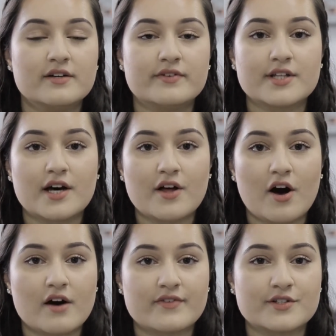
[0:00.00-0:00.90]
For the other
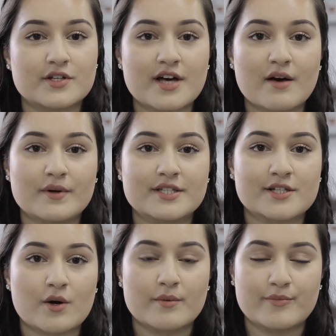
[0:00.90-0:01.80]
half, I knew that I wanted
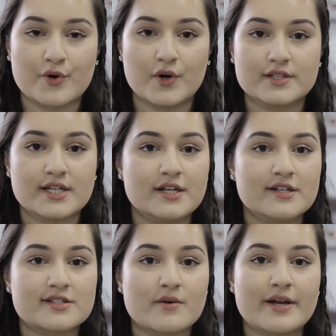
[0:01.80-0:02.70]
to go abroad,
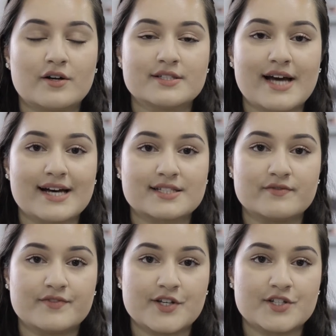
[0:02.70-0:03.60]
so I on to
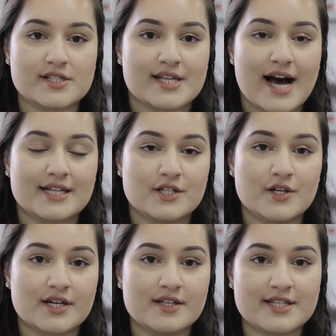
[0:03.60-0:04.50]
Aston Futures and had a
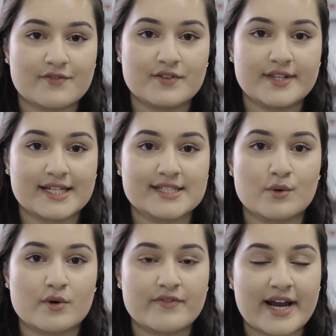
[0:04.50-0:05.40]
look at the different things
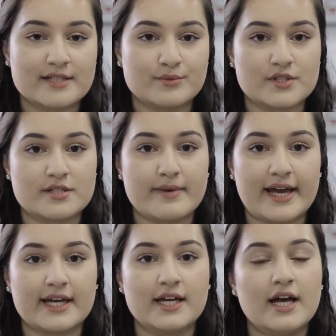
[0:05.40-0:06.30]
that were available to
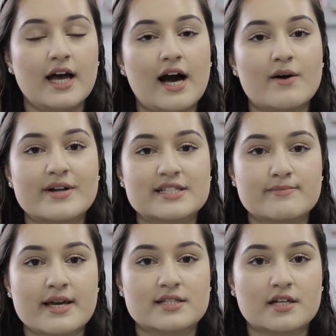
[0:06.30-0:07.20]
me. I went to
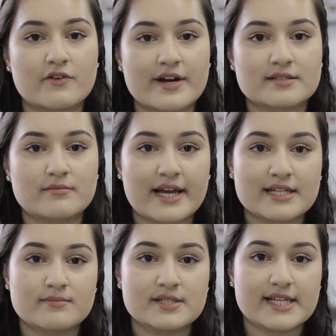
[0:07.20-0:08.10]
speak to the careers and
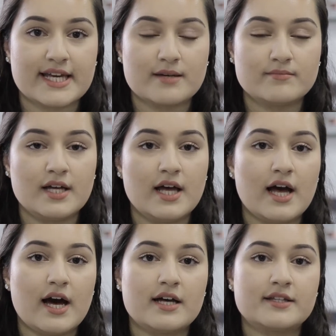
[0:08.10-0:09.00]
placement team.
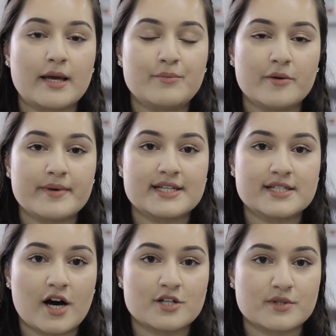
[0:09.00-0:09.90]
They put me in
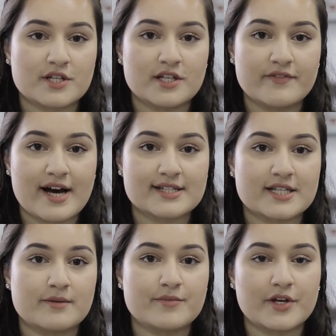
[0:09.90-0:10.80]
touch with the
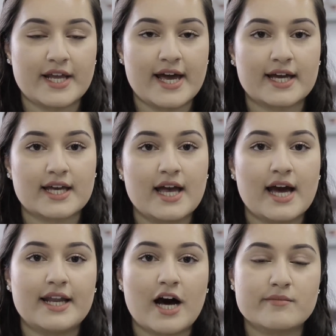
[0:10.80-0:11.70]
University of Munich
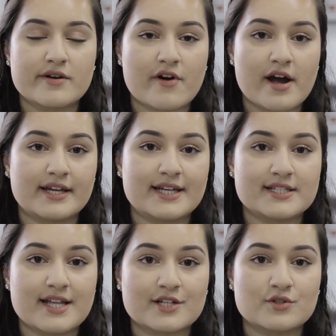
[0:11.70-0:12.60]
and helped me write an
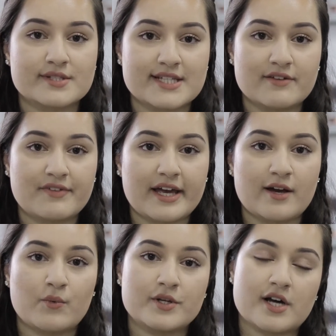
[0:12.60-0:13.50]
international
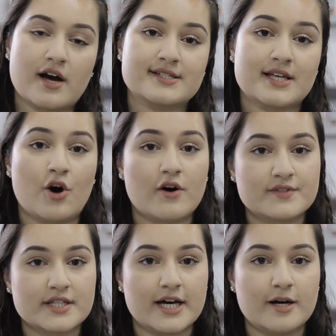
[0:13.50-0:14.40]
CV, which I sent
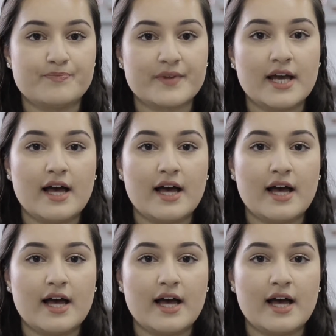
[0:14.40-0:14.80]
off to them.